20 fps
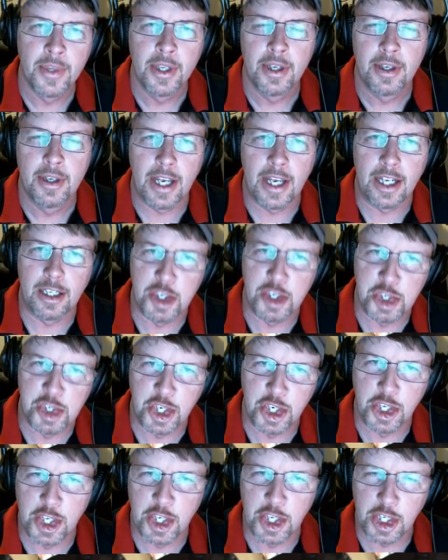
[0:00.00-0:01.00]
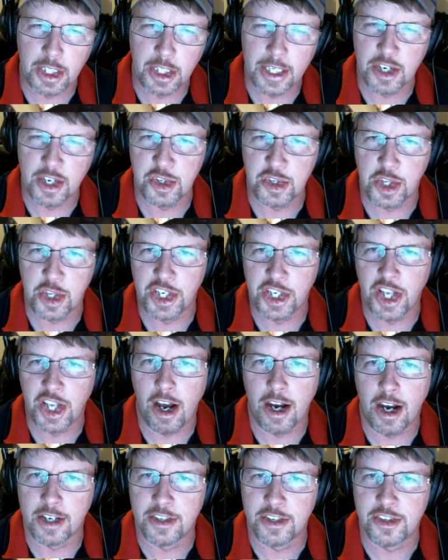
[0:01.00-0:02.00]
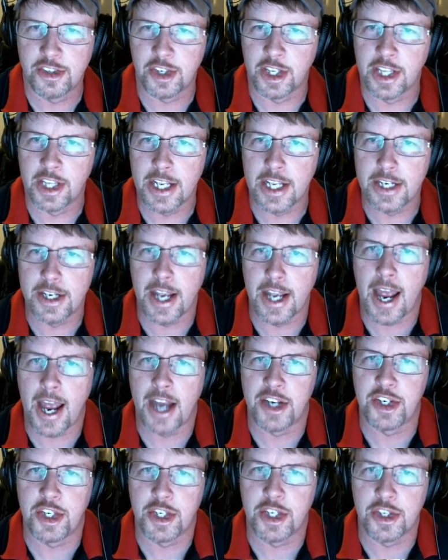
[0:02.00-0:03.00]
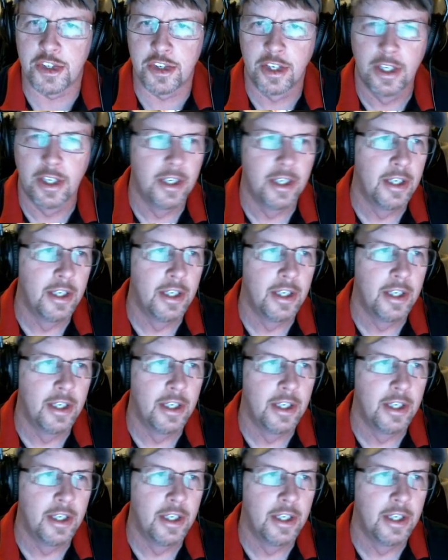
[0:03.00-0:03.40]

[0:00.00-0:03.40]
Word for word: and listen to the clicks, the dots, and the dashes